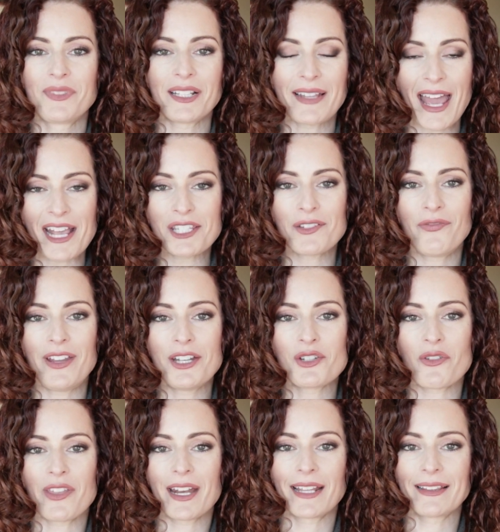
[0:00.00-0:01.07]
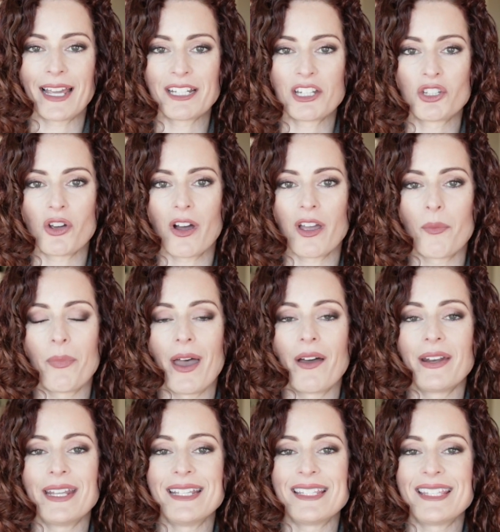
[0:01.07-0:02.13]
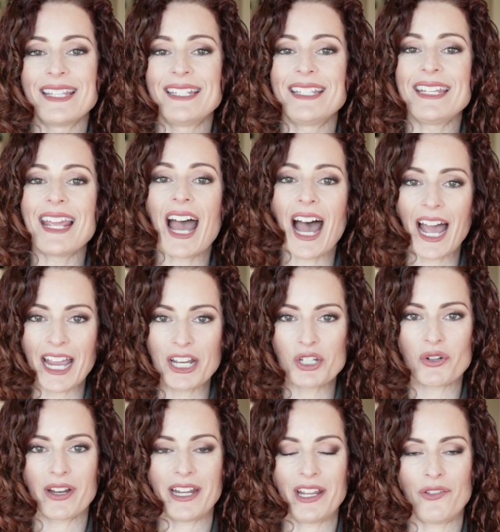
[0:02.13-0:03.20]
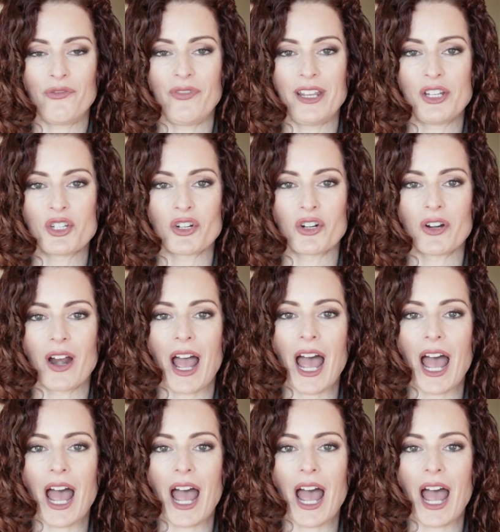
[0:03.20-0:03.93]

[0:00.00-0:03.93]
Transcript: The last feature that I'd like to talk about is the dehydrating feature.